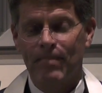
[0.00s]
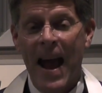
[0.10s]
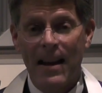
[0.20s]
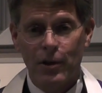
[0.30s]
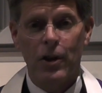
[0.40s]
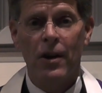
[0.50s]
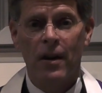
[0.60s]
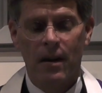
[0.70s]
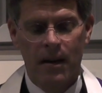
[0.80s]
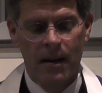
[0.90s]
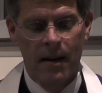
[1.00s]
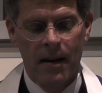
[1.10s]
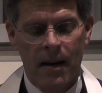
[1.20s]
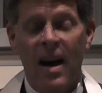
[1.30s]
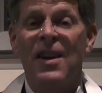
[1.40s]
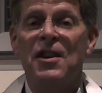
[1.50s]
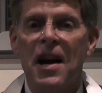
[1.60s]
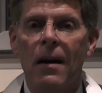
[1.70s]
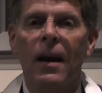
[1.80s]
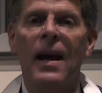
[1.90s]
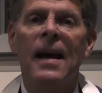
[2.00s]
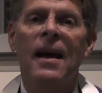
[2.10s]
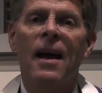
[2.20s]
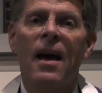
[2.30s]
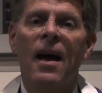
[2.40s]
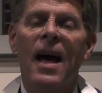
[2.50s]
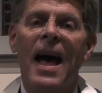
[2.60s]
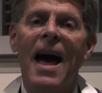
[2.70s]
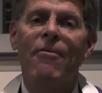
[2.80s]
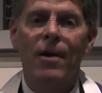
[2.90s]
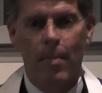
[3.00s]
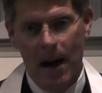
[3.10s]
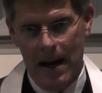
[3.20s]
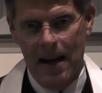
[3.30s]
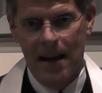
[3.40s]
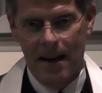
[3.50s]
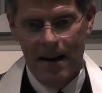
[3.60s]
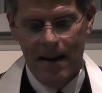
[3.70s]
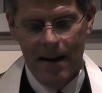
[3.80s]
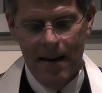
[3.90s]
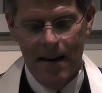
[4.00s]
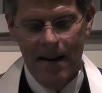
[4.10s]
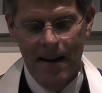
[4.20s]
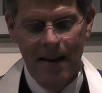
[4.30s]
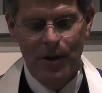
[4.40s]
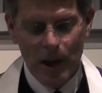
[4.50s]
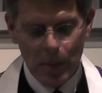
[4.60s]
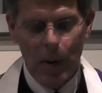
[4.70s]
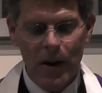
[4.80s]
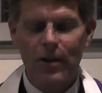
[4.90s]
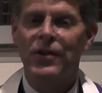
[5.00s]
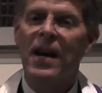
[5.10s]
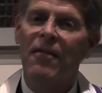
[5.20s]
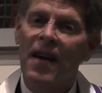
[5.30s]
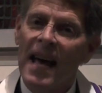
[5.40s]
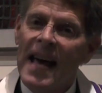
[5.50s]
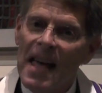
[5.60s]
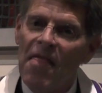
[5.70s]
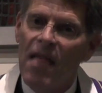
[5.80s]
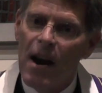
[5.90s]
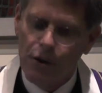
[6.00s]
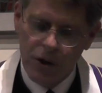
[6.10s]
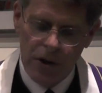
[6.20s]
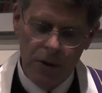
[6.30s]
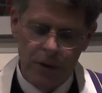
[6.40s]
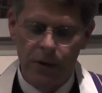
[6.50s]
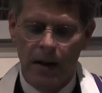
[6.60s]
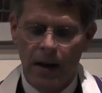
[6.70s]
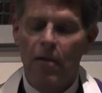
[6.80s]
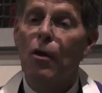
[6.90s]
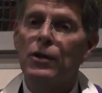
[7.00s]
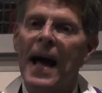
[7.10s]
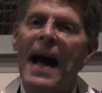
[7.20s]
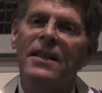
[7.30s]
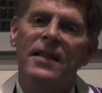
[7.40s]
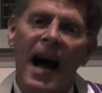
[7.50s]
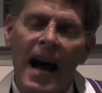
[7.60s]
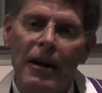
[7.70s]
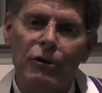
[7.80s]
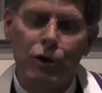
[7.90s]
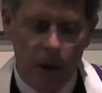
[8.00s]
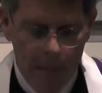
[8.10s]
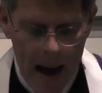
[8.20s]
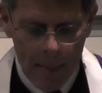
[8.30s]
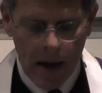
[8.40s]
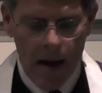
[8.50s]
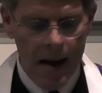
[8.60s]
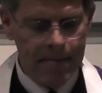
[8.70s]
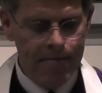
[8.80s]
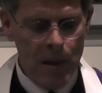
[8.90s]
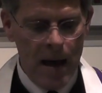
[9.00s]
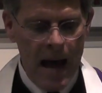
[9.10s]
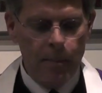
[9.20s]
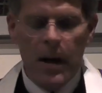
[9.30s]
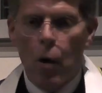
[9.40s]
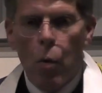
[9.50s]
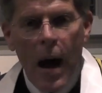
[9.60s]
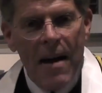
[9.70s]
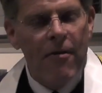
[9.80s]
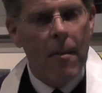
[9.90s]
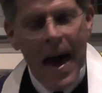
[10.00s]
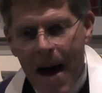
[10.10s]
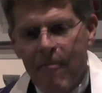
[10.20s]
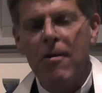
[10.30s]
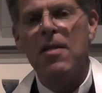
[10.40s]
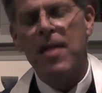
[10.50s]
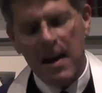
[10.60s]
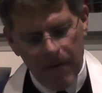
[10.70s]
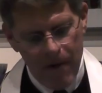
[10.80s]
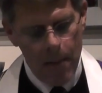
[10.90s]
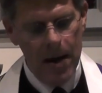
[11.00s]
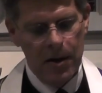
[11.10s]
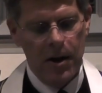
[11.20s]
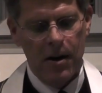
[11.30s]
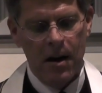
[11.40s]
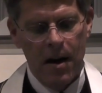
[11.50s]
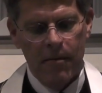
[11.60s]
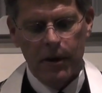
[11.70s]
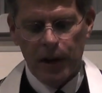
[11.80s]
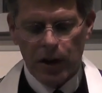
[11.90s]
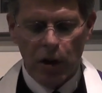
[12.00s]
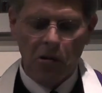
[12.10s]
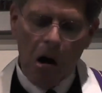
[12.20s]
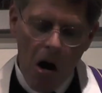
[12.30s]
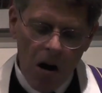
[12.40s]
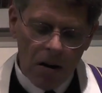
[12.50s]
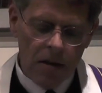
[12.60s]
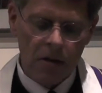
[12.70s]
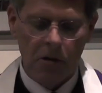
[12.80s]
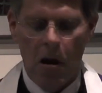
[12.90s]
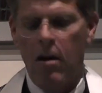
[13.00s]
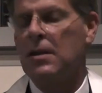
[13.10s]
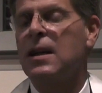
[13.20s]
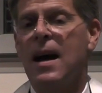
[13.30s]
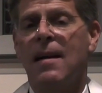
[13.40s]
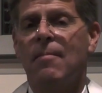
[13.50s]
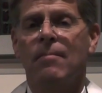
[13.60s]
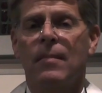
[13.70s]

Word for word: Answer nearly everybody. Just put yourself in their shoes. Those exiles to Babylon had been away from everything familiar for such a long, long time.